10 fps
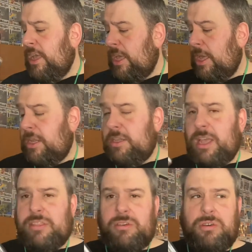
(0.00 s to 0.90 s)
And
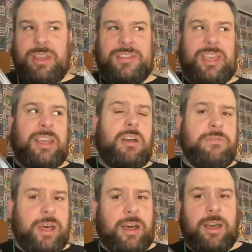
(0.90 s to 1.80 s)
I thought, is he
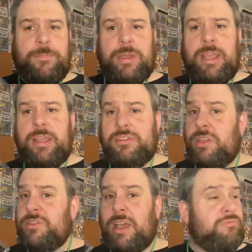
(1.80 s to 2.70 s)
overhyping it?
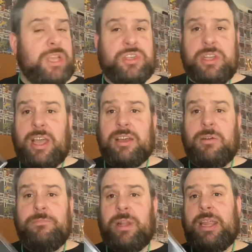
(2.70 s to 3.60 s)
Turns out, Richard, I
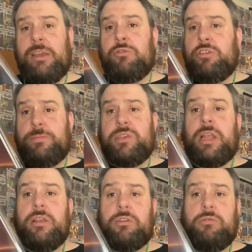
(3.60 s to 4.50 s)
completely one hundred
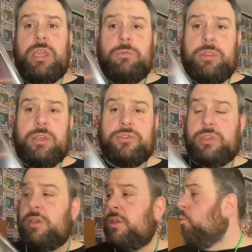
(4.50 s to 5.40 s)
percent agree with you,
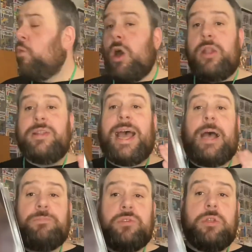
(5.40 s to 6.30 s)
sir. What an
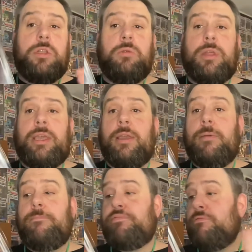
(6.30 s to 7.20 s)
absolutely
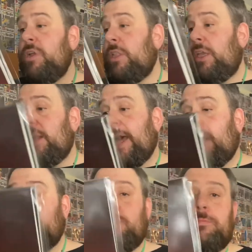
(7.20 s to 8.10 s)
brilliant
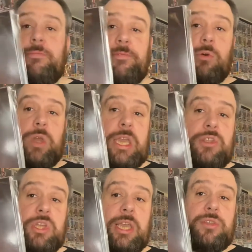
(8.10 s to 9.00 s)
album
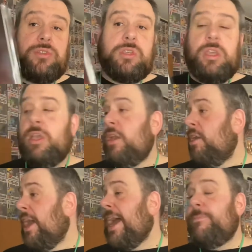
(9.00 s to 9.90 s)
Voyage is.
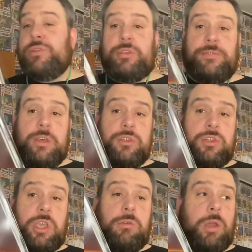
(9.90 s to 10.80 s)
ABBA's first
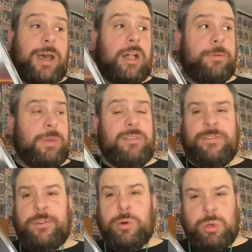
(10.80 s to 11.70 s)
studio album in
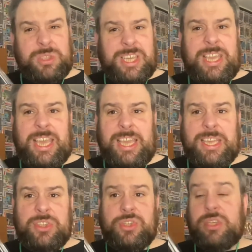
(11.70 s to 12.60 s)
forty
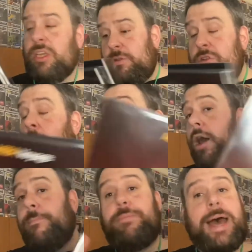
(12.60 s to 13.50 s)
years.
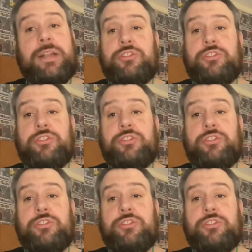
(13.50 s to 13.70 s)
Not a bad